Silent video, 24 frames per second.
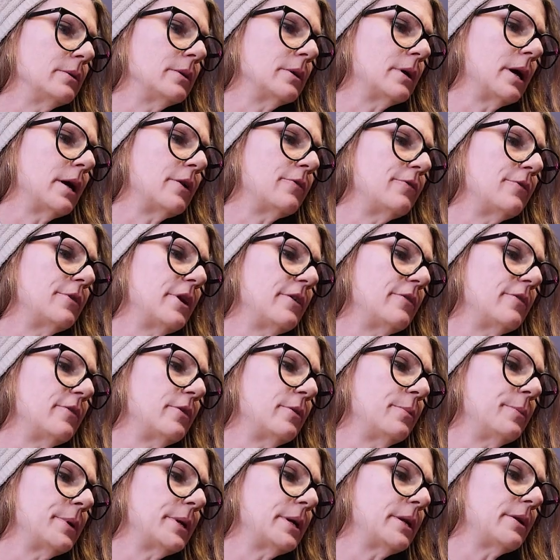I've
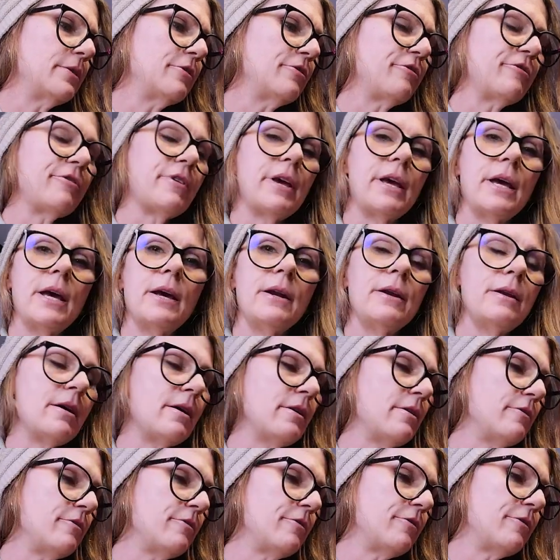never been a fan
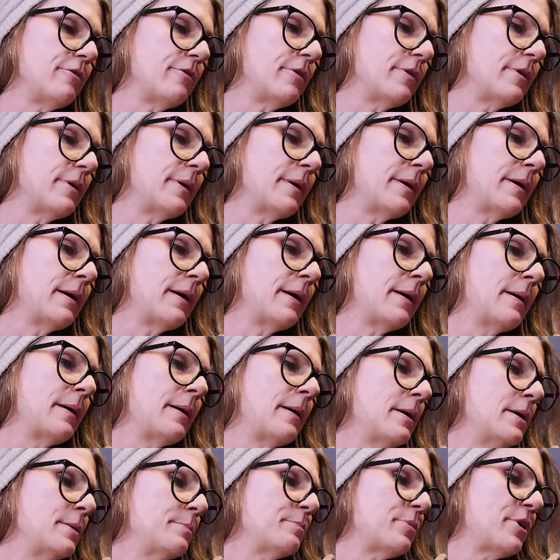of.
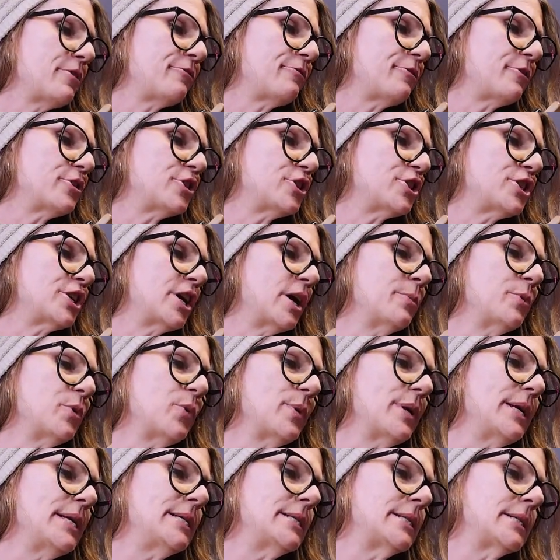But for some
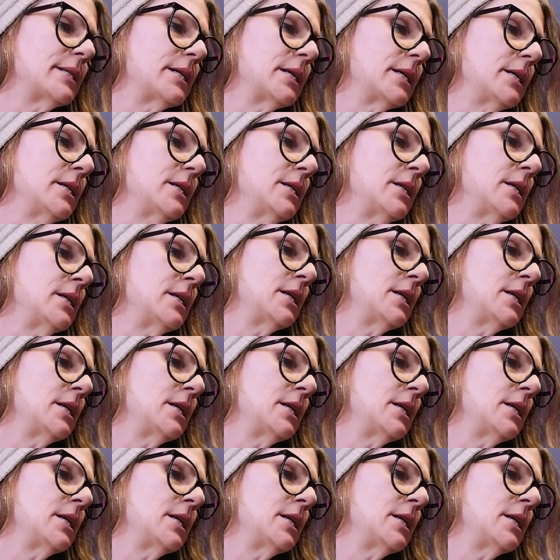reason,